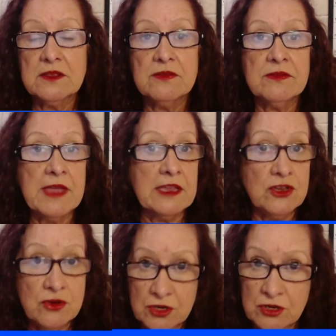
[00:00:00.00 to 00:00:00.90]
that
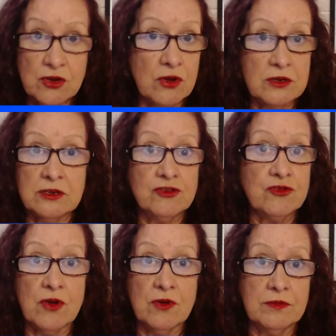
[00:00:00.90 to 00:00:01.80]
you cannot
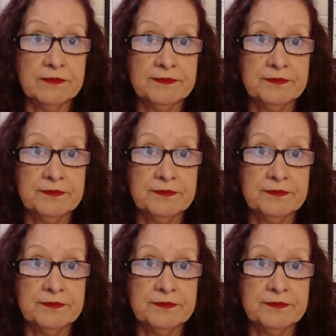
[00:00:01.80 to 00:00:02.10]
control.